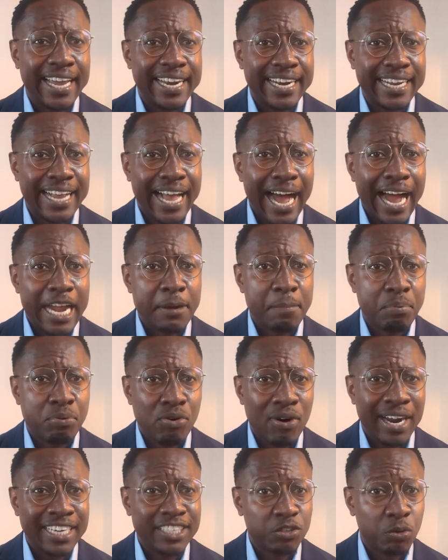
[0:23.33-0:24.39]
at a guide
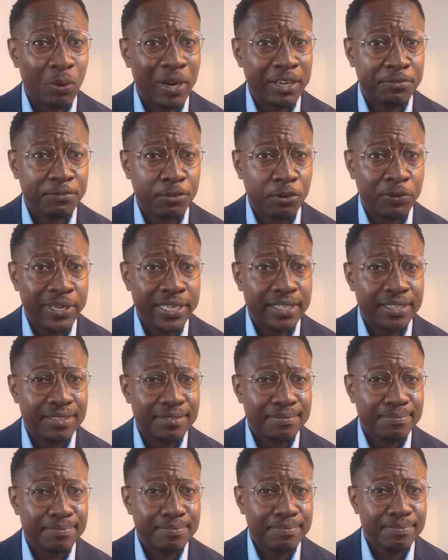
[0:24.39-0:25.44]
price. Wait for it.
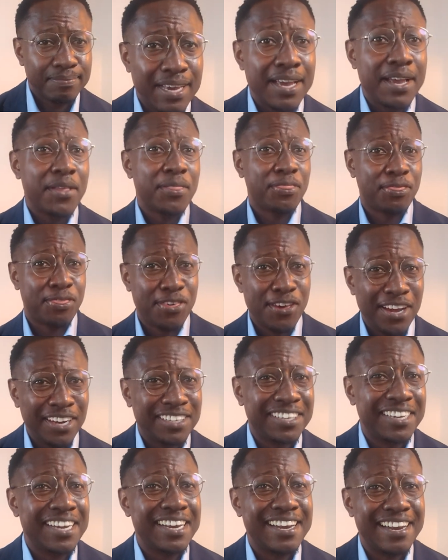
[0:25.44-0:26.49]

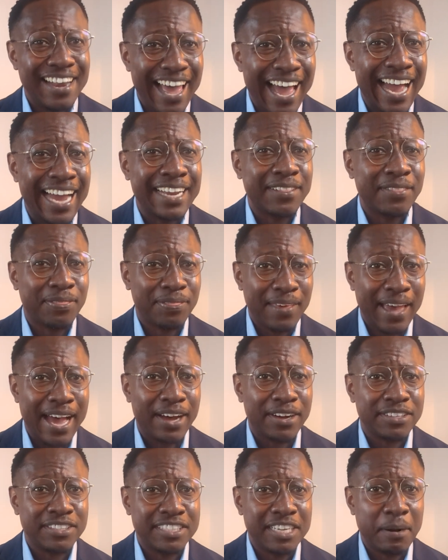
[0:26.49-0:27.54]

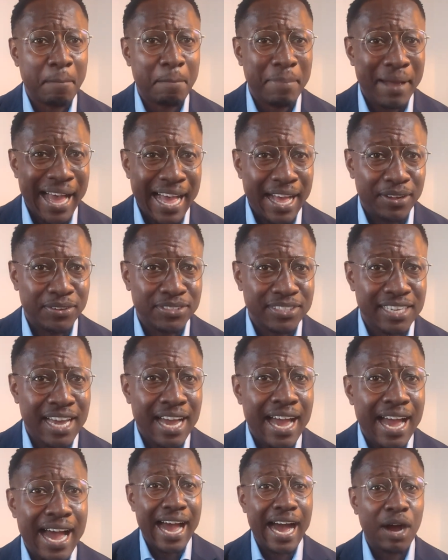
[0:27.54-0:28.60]
£39,000.
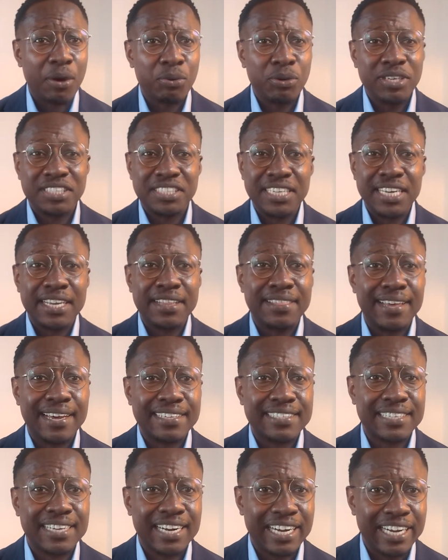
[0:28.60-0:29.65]
I would say
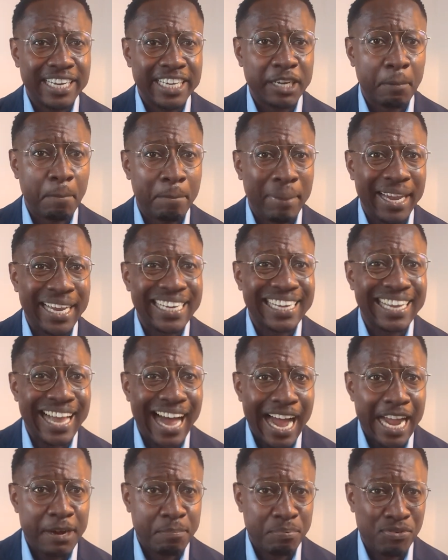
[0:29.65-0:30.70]
that's clickbait
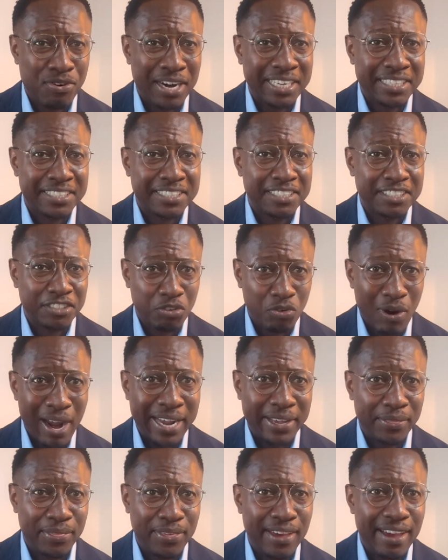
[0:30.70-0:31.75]
guide prices
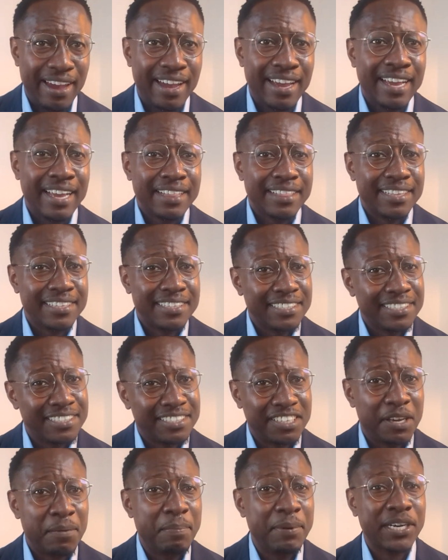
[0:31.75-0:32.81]
right there. This is
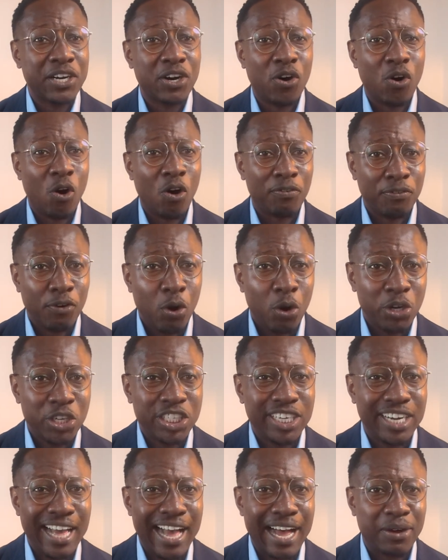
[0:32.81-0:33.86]
typical of
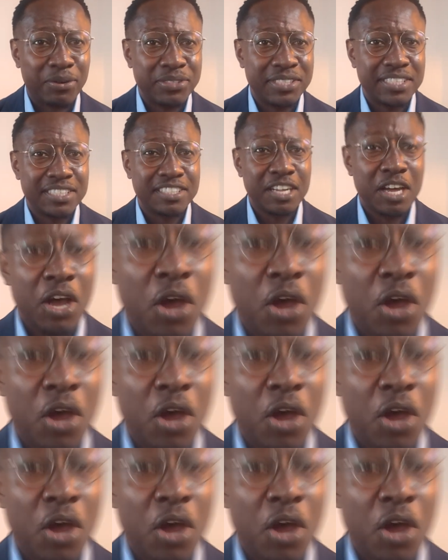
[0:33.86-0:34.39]
auction houses